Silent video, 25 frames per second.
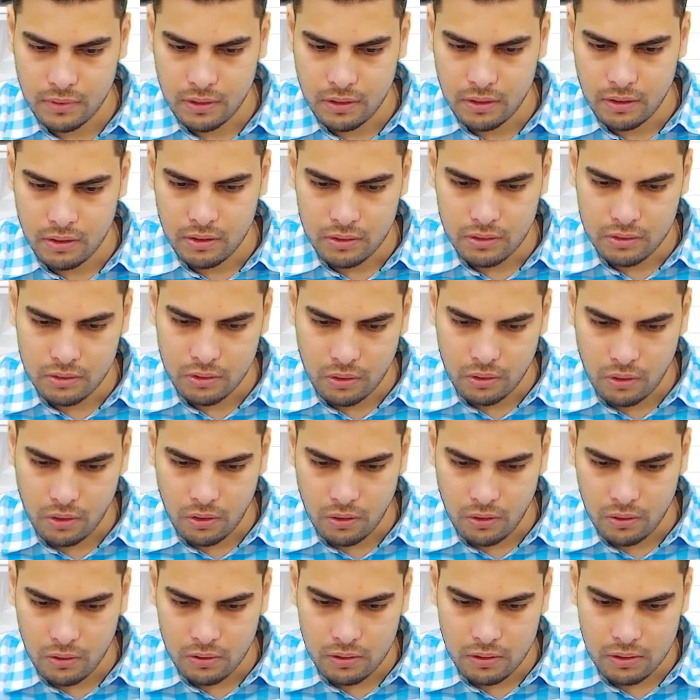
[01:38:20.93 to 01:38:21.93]
So
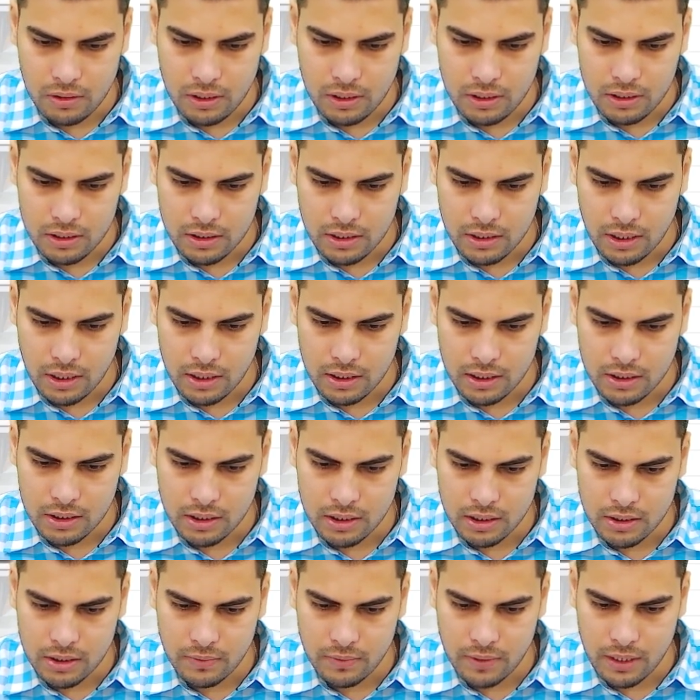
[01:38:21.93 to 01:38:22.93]
all these
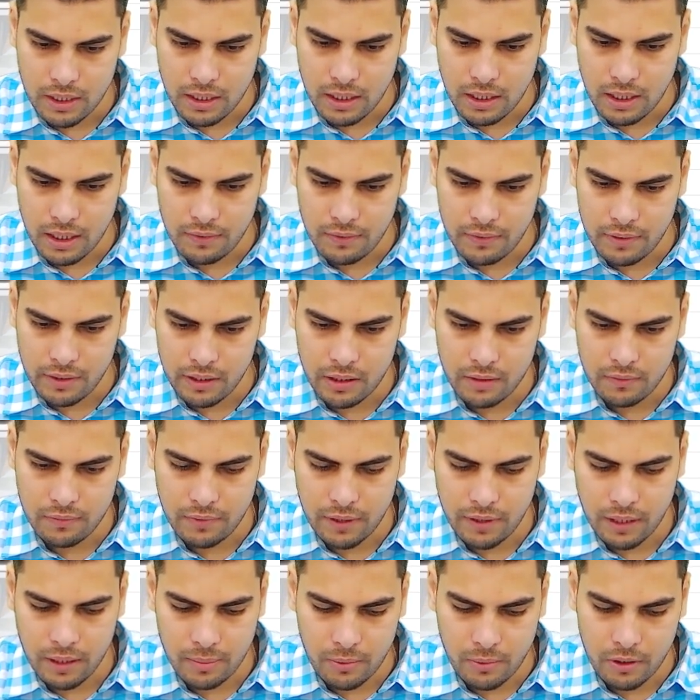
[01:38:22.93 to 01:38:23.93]
cases wherein I have written
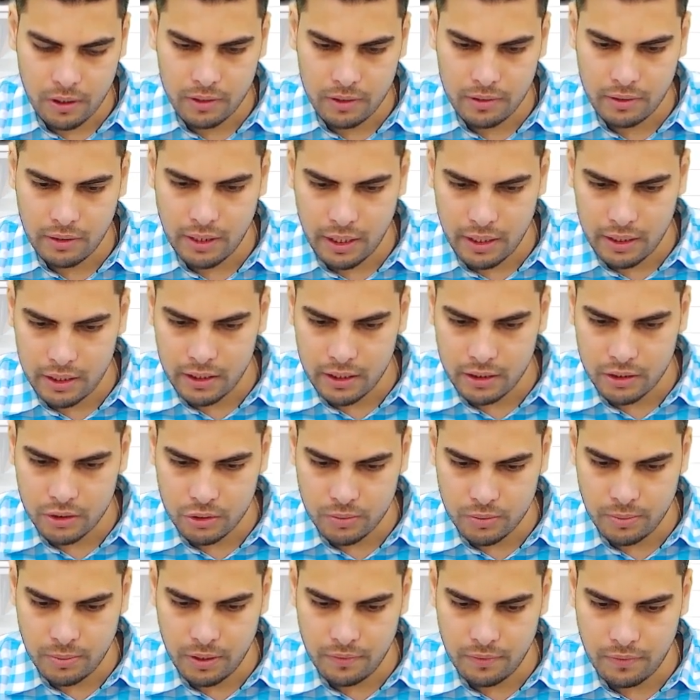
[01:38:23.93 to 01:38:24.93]
5.38, it
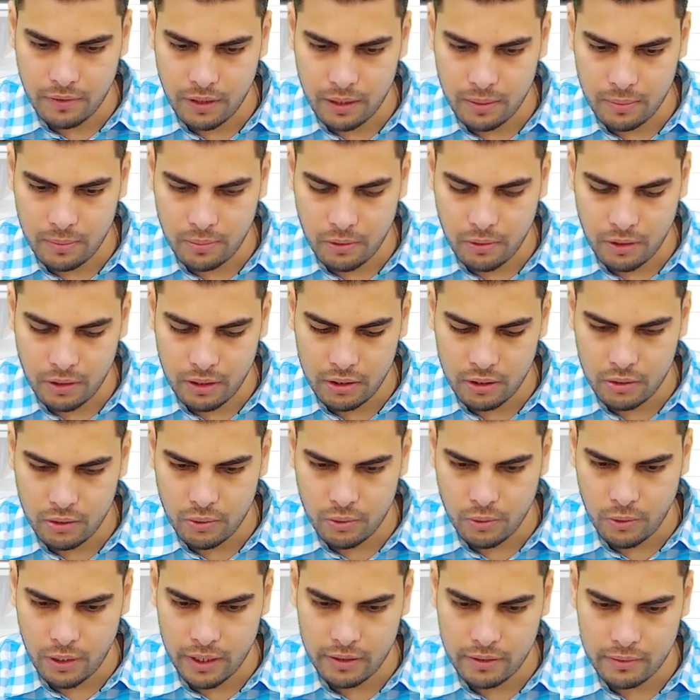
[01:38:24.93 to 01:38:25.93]
should be
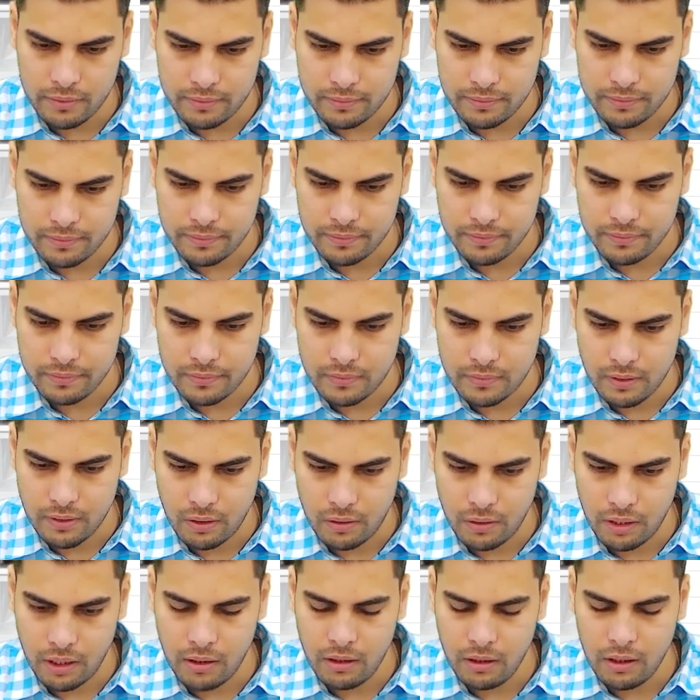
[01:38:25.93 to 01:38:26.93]
5.28.
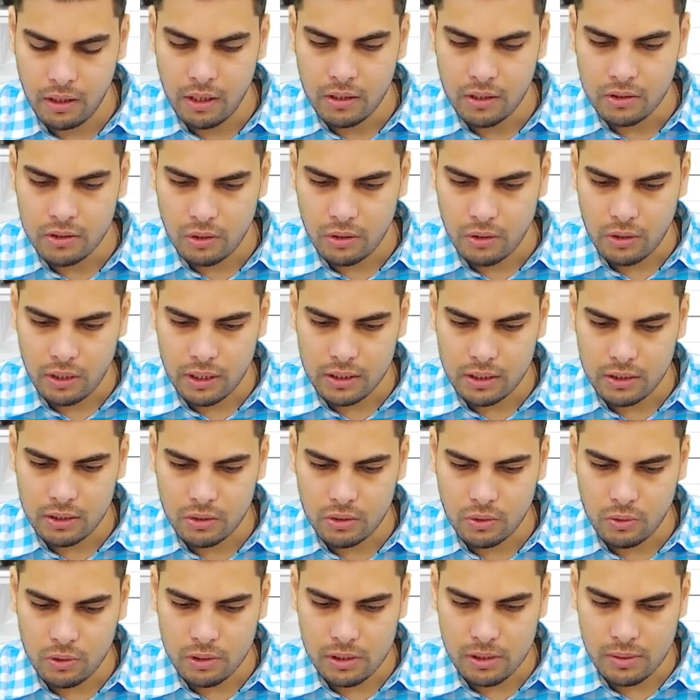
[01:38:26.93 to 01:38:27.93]
Okay, so look at the
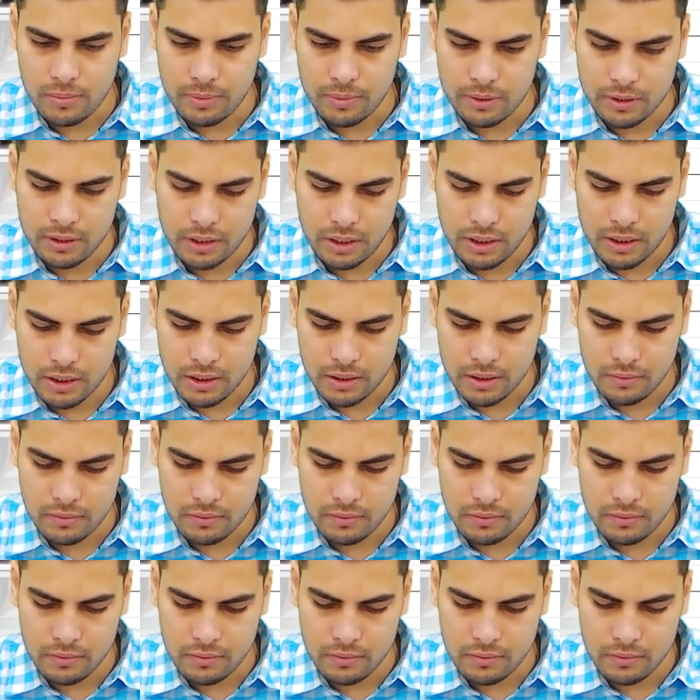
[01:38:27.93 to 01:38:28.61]
total depreciation.